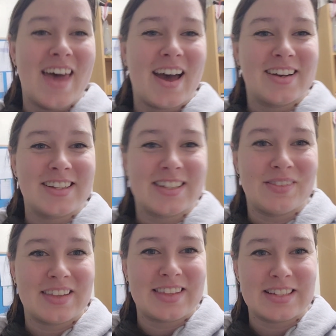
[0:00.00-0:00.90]
that is some
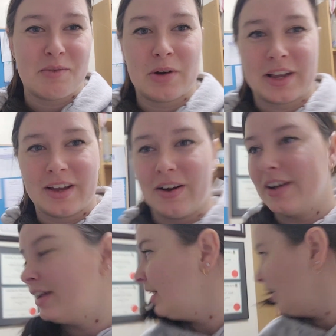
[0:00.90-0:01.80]
of the things I'm working
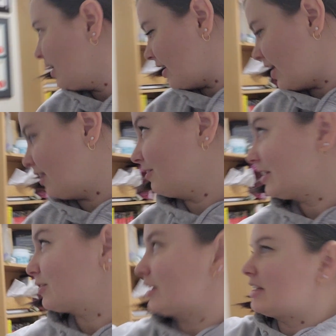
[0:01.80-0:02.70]
on. Um,
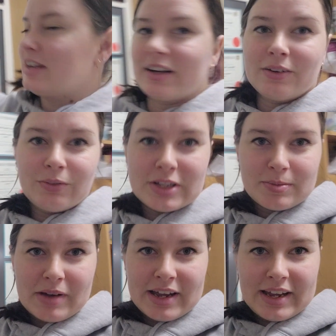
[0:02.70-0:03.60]
this one here
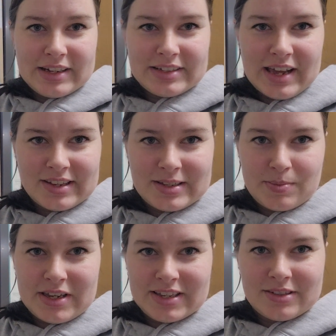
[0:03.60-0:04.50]
was my test
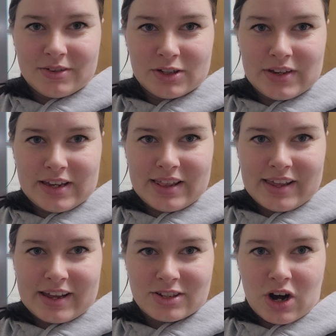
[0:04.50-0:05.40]
piece for doing
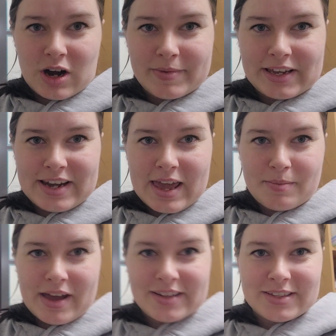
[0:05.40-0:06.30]
like a ptarmigan
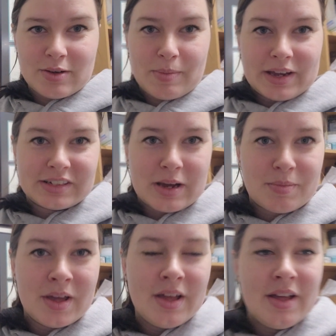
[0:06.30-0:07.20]
headband, so I picked
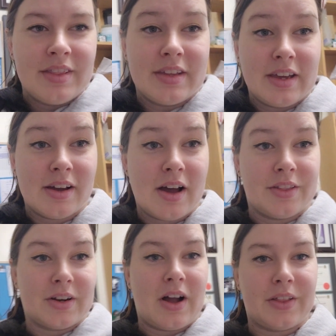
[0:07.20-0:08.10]
up the
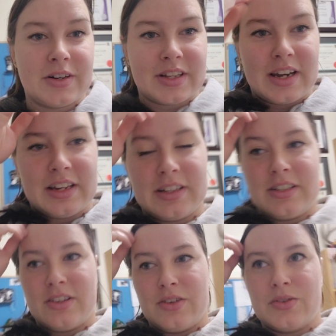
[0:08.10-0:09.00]
other colors I needed
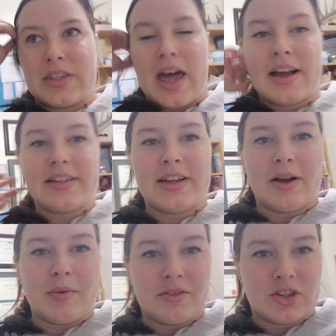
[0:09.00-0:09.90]
to use that.
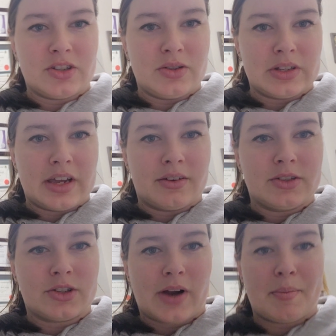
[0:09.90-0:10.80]
Um, I was just using
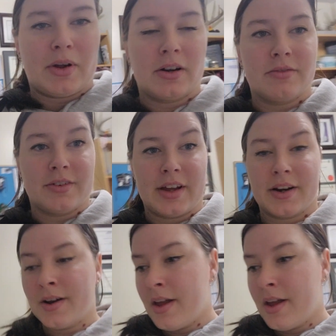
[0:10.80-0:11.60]
scrap yarn for there.